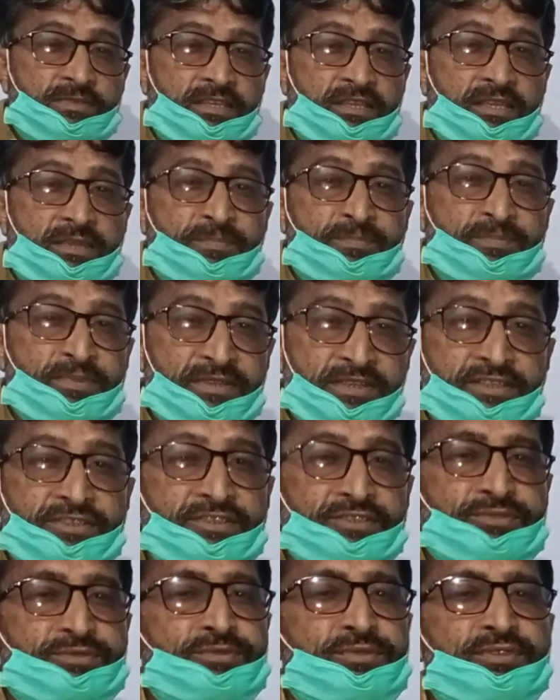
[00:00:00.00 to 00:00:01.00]
a
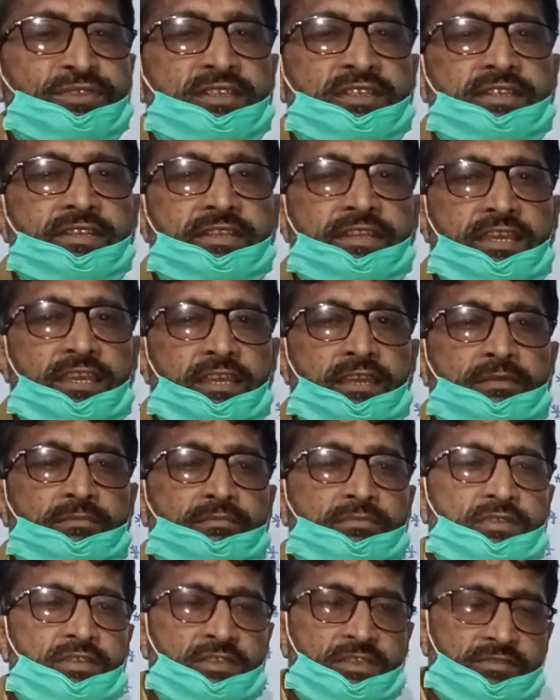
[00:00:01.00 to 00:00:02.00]
particular
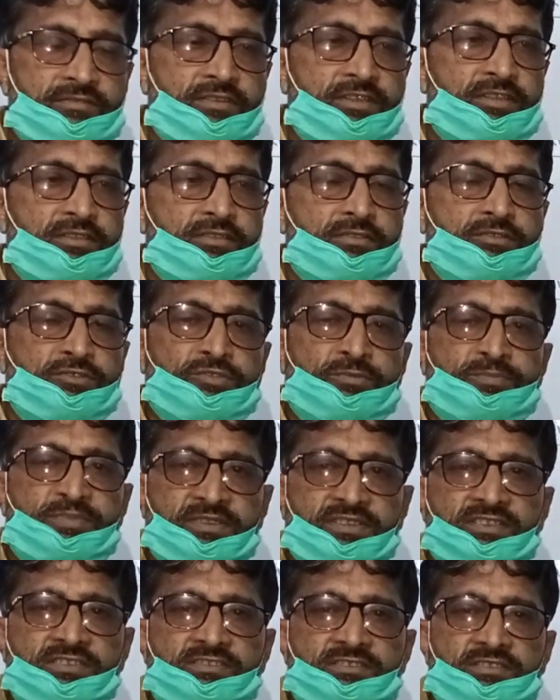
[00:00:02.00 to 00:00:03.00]
name given to
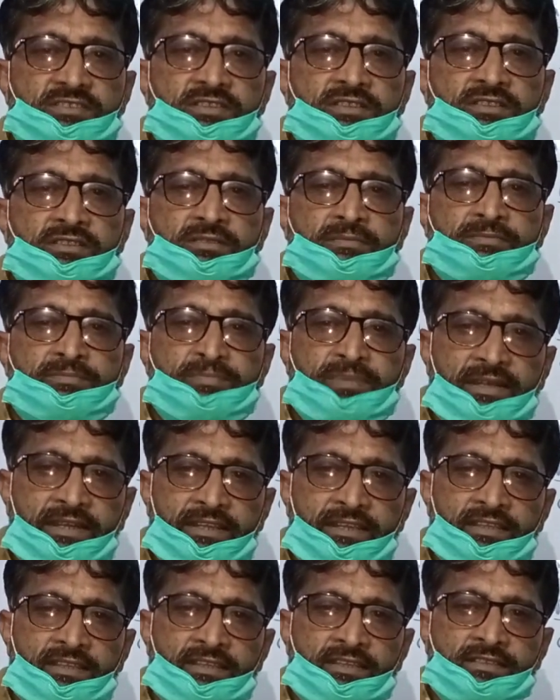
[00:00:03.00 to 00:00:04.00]
person,
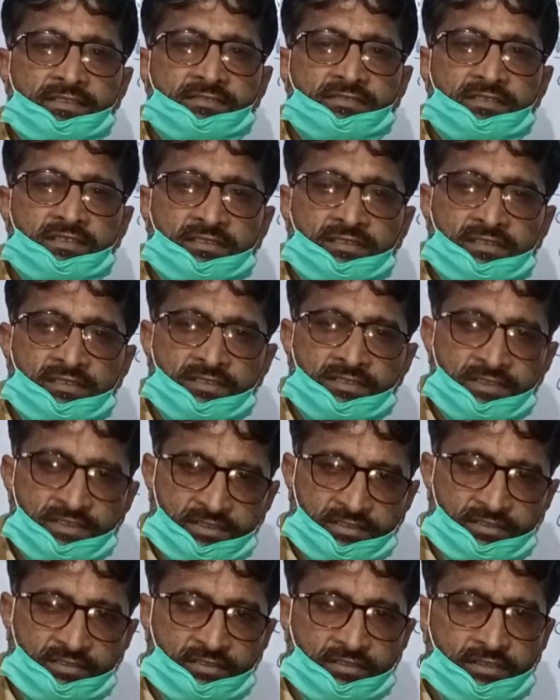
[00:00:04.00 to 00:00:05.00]
place or
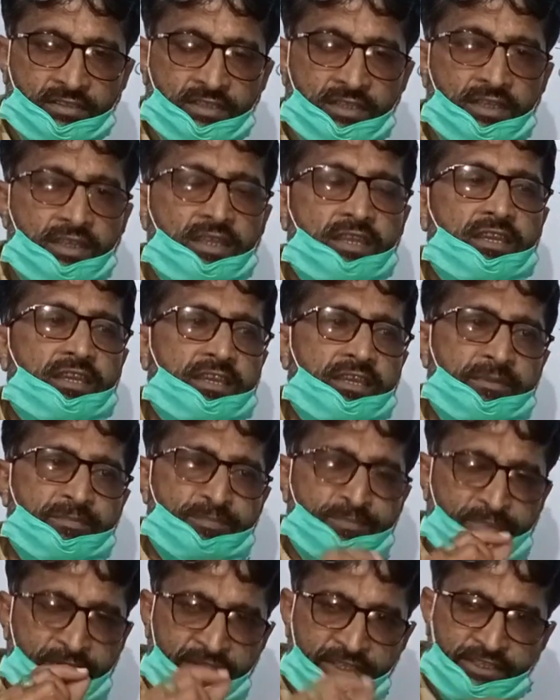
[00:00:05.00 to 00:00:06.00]
thing. A
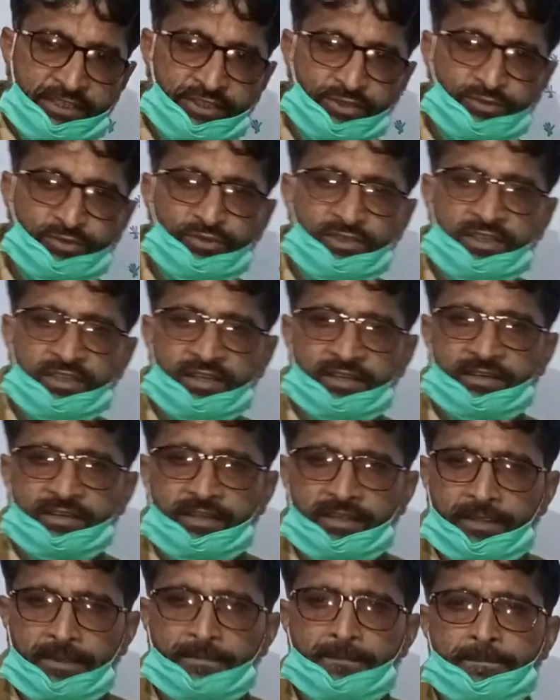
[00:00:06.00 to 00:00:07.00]
particular
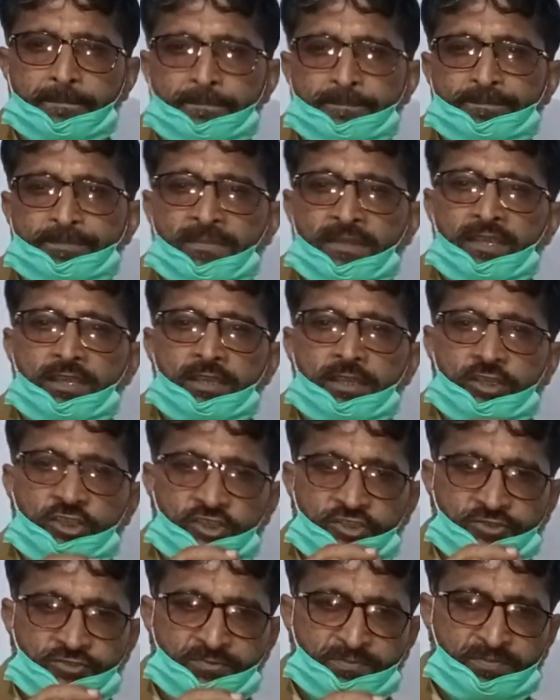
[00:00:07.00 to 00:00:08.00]
name
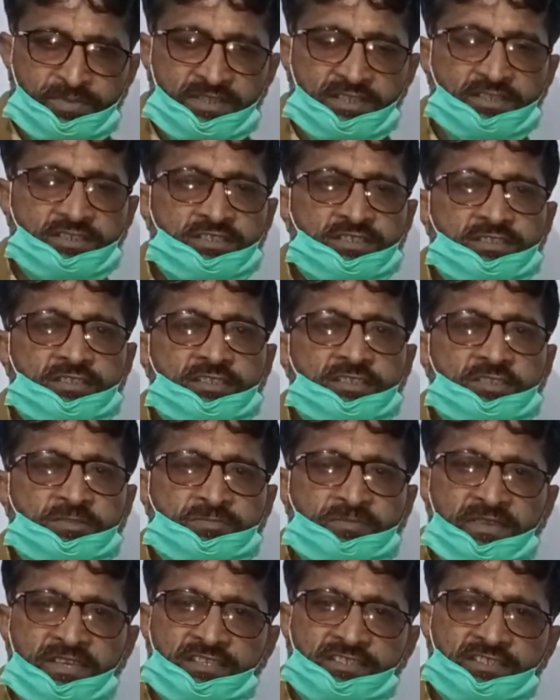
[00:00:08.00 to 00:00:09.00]
is
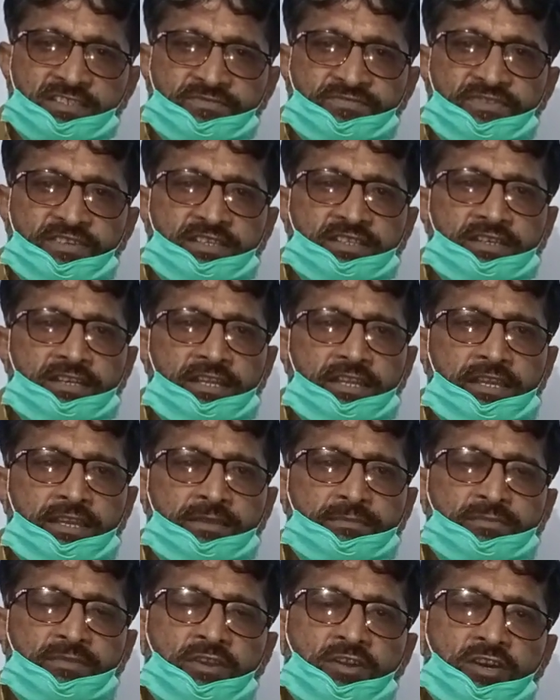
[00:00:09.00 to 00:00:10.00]
specific
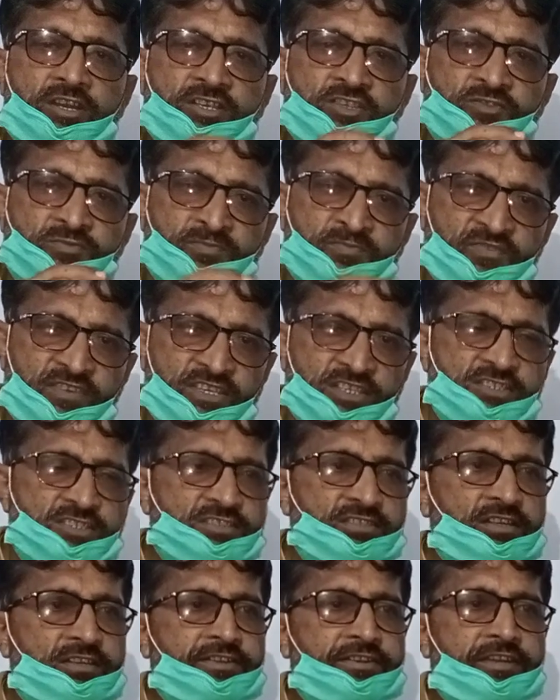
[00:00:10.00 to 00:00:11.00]
name or a
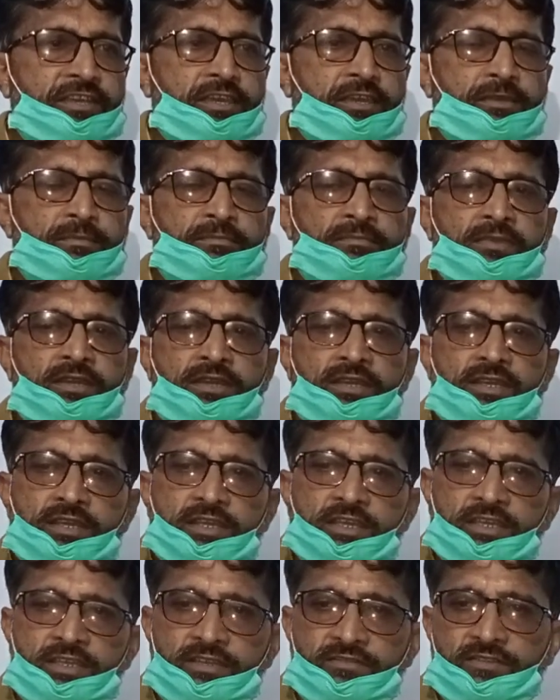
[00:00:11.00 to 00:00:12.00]
special name
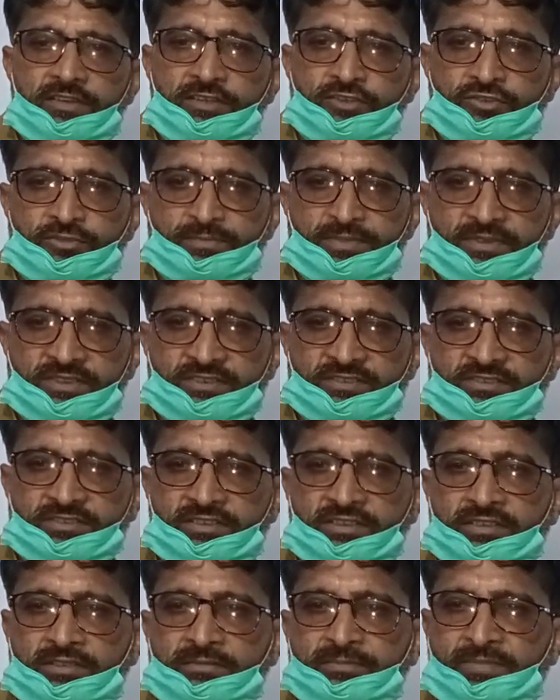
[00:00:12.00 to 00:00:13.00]
given to
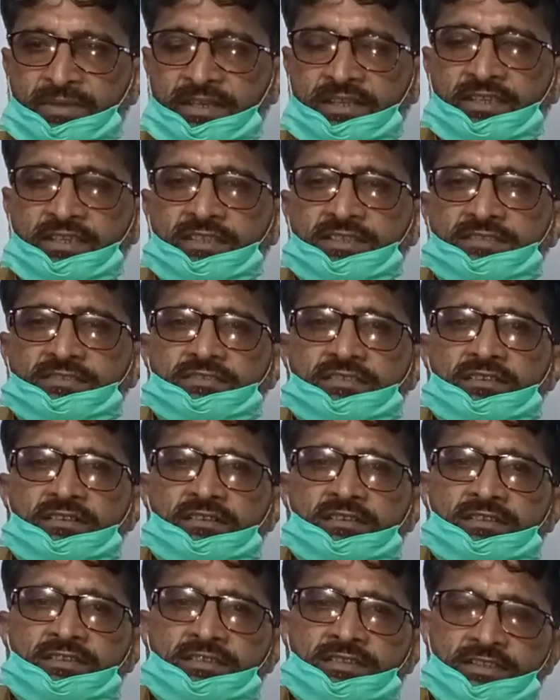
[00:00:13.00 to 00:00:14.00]
person, place
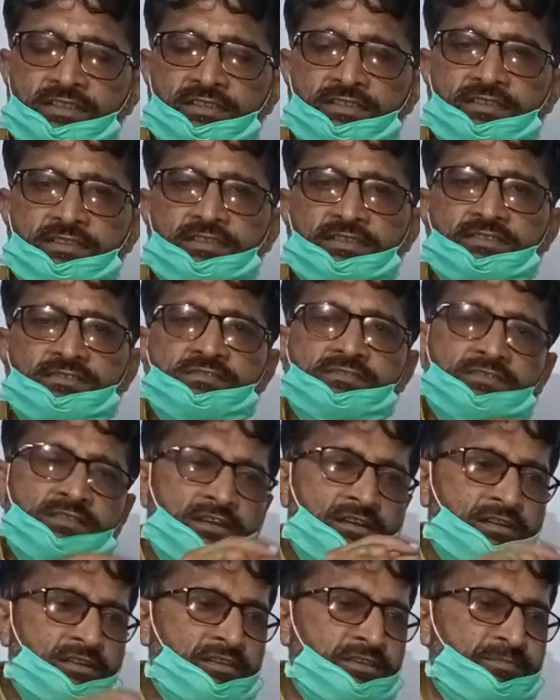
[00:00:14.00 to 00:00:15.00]
or thing is
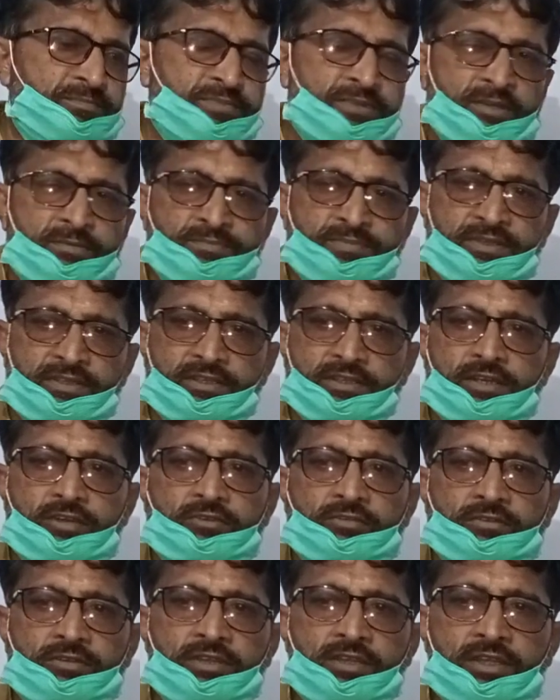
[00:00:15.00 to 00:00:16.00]
called proper
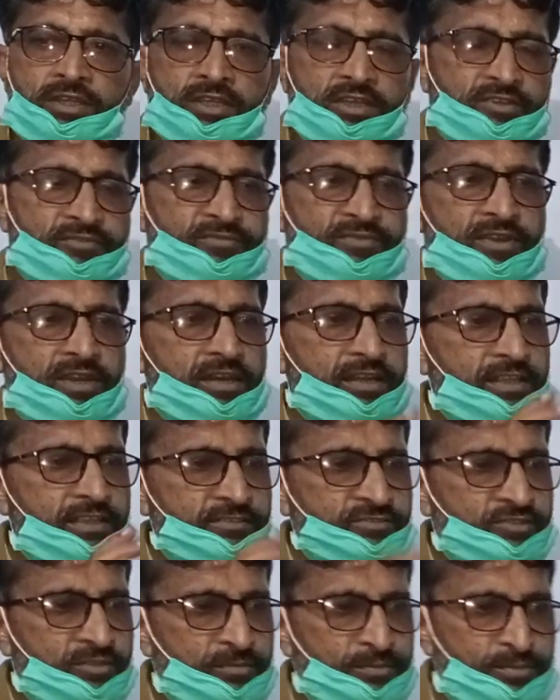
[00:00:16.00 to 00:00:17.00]
noun. For
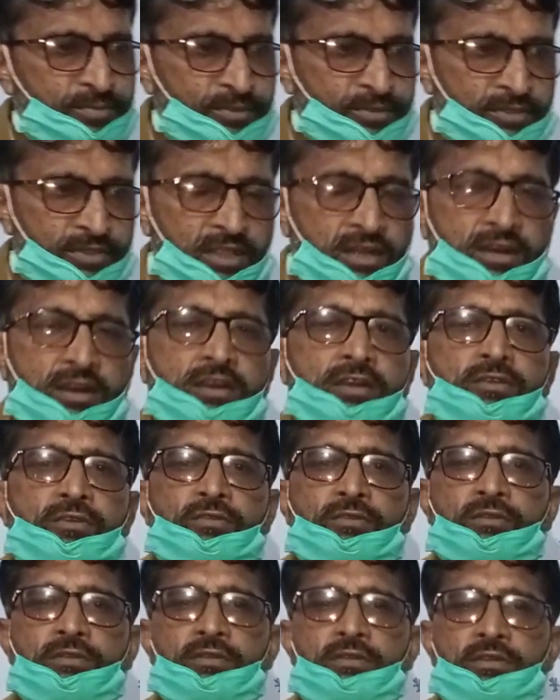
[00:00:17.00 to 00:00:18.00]
example,
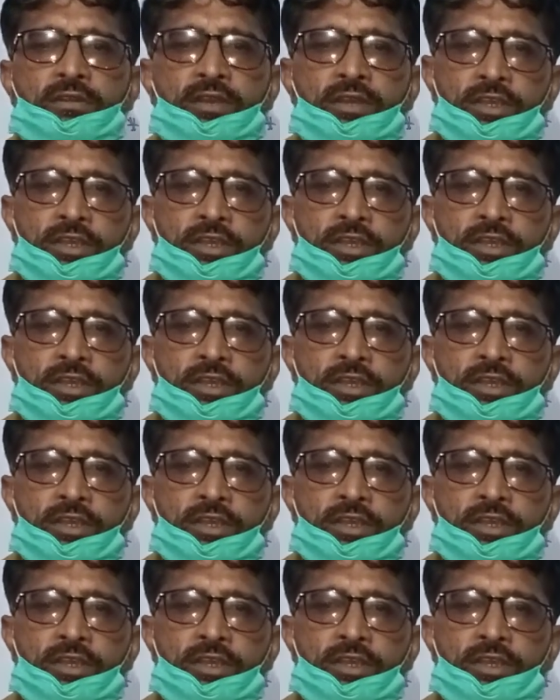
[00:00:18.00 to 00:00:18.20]
how?